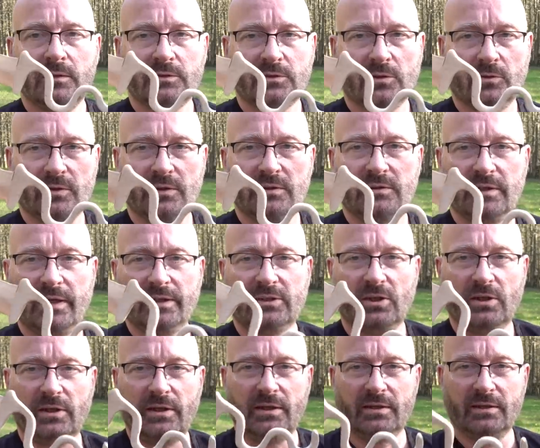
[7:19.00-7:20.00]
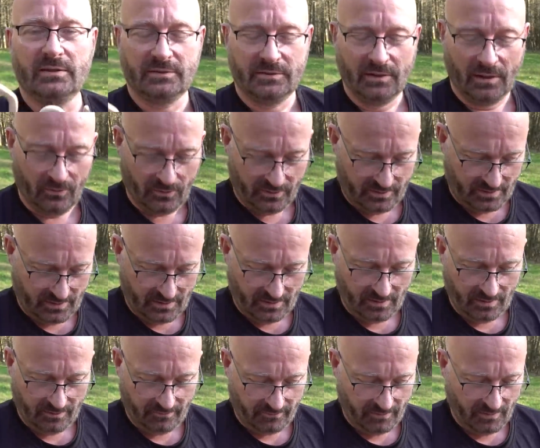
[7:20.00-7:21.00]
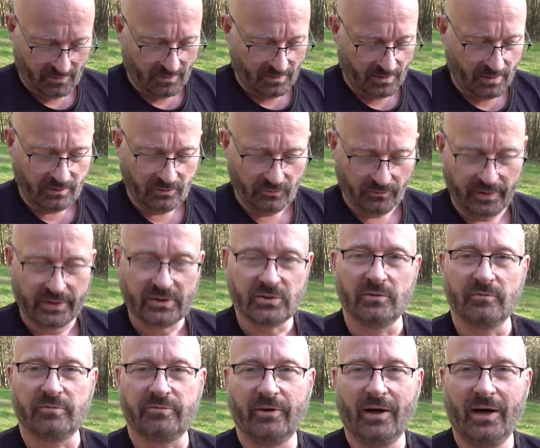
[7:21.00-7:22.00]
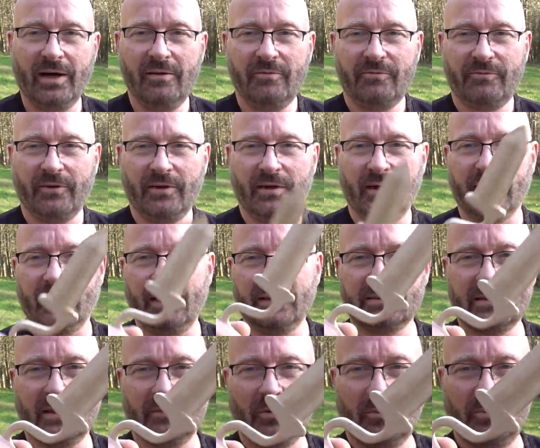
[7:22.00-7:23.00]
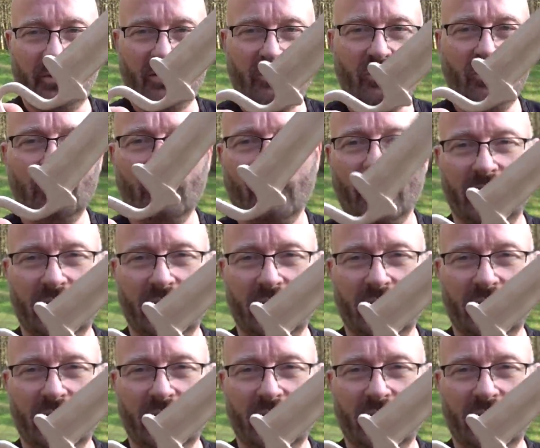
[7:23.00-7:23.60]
So this actually is now the iteration 5, and I guess there will be two more